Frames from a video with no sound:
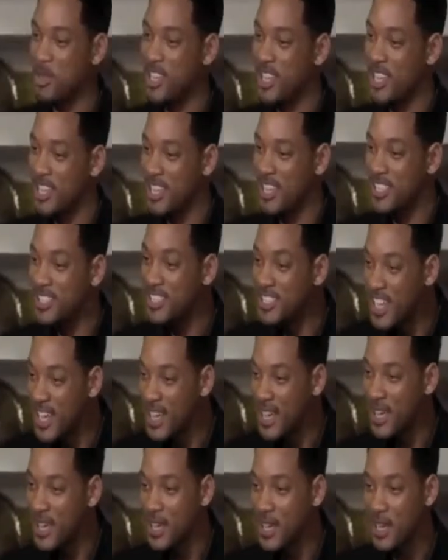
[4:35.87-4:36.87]
Begin each
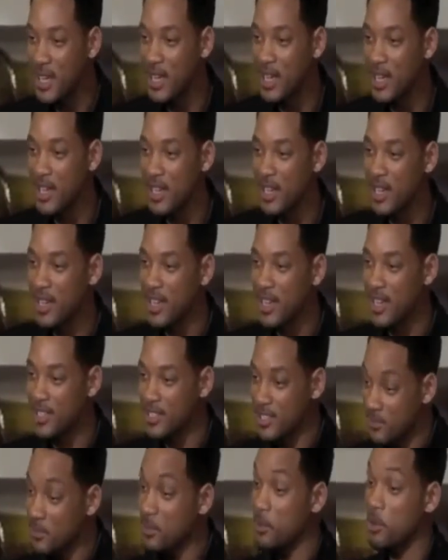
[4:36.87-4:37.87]
day
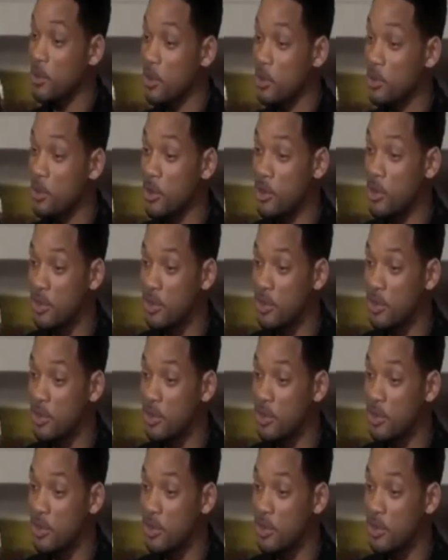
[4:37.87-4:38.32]
as if it were on